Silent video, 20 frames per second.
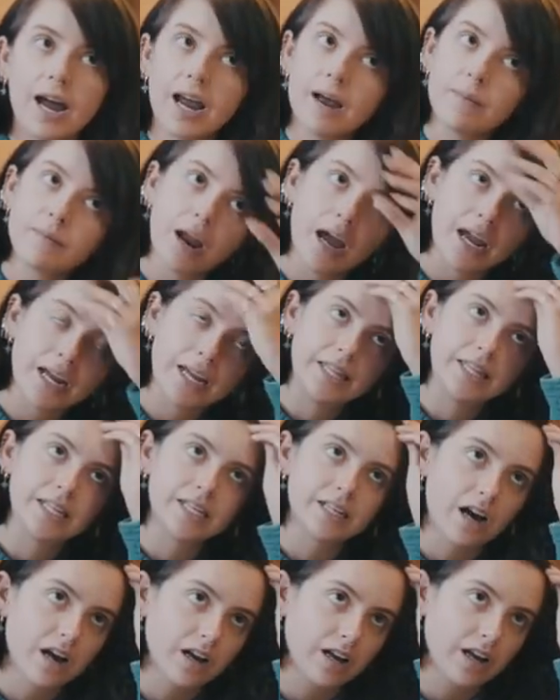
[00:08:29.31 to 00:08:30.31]
I am liking
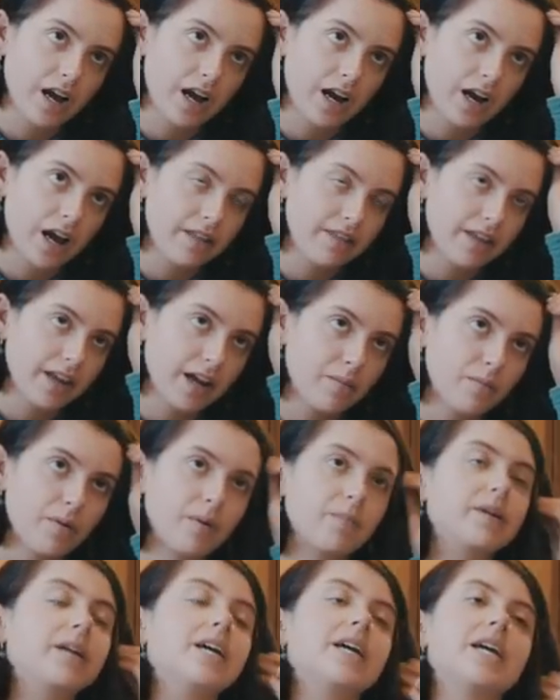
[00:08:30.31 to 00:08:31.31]
the dark colour. I think I'll
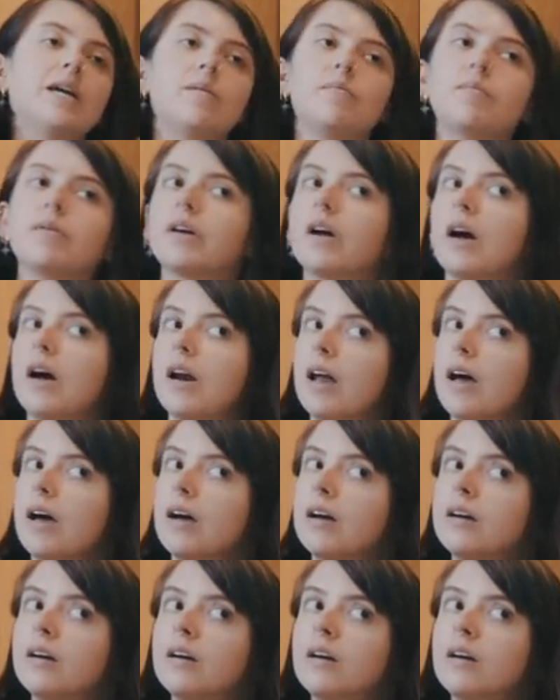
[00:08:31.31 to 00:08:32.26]
probably keep the colour